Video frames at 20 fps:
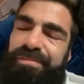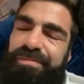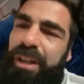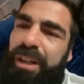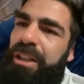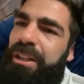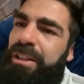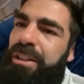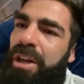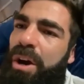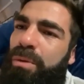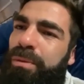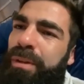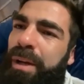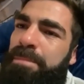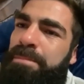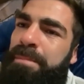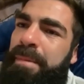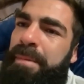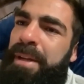I don't know
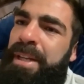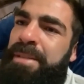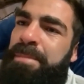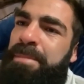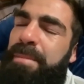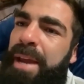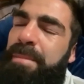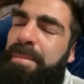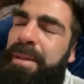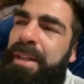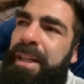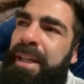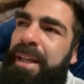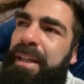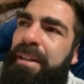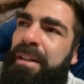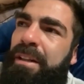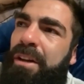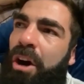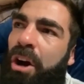that is maybe
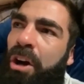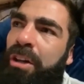needed.